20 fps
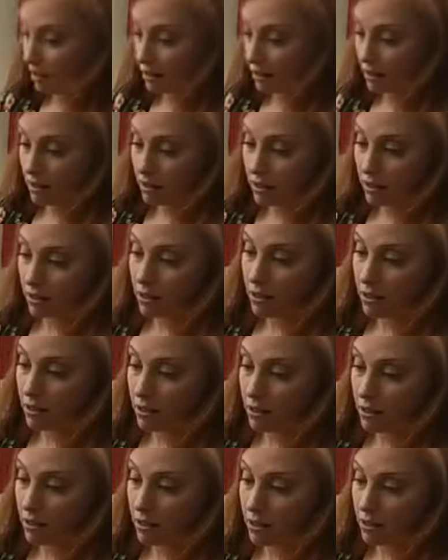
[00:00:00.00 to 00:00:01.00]
look at that.
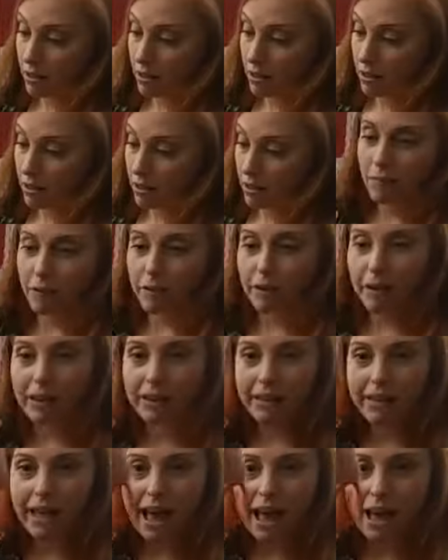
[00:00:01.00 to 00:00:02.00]

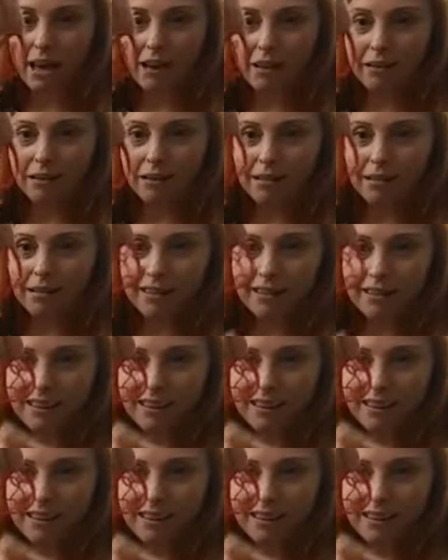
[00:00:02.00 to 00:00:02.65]
Oh my gosh,